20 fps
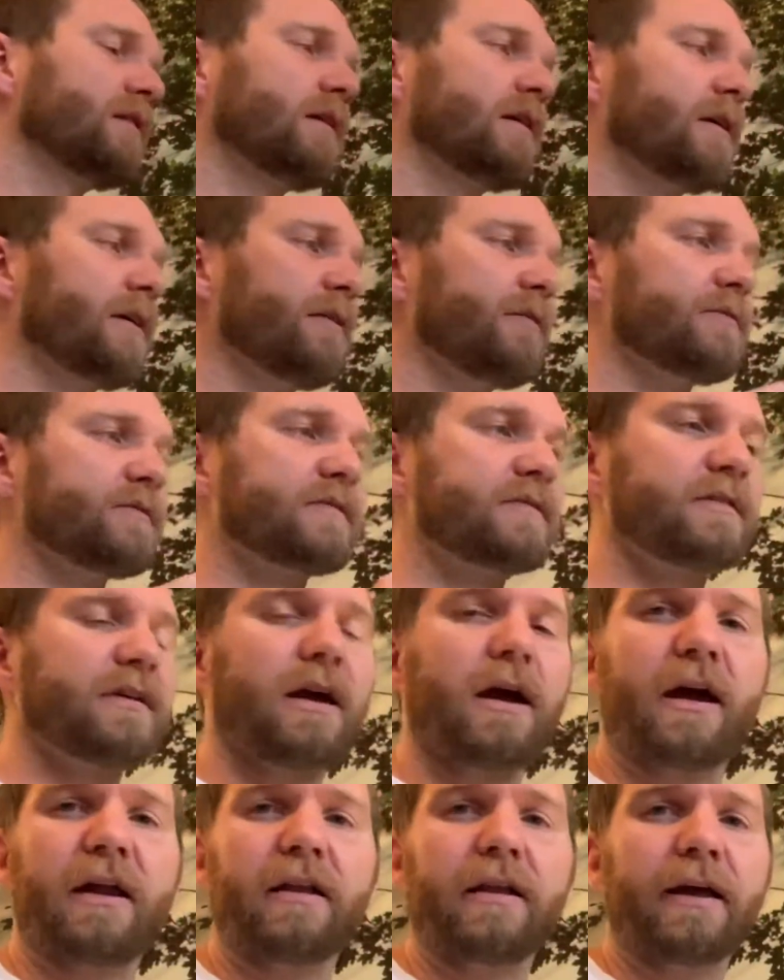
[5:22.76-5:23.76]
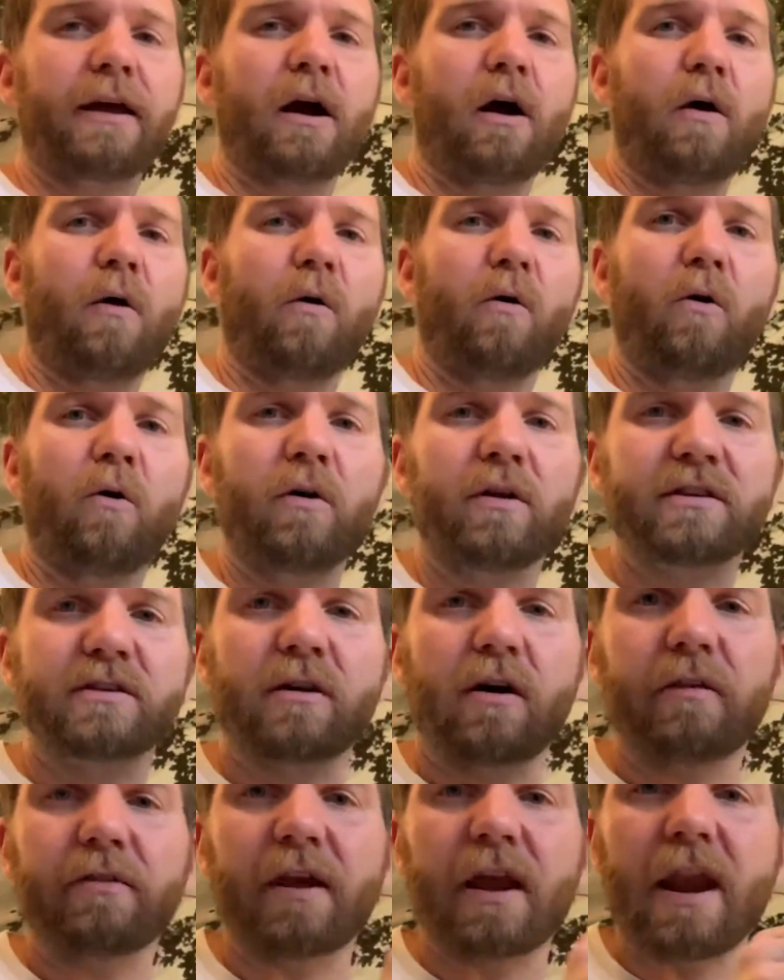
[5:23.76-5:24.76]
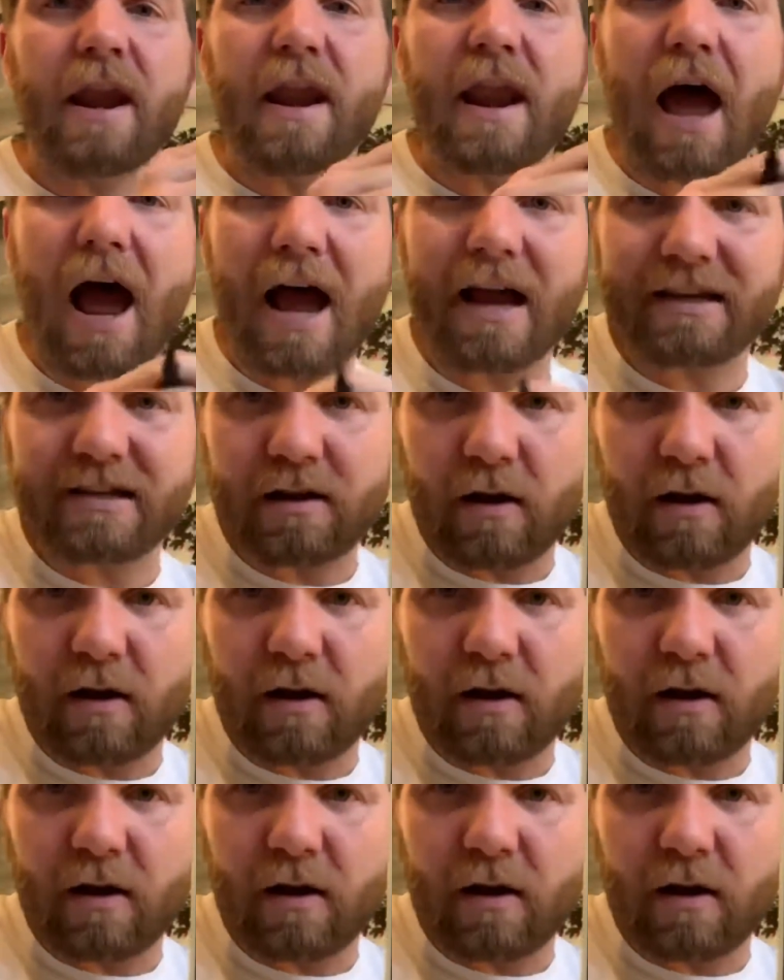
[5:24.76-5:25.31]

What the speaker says: It's kind of like a hole. It's called a knot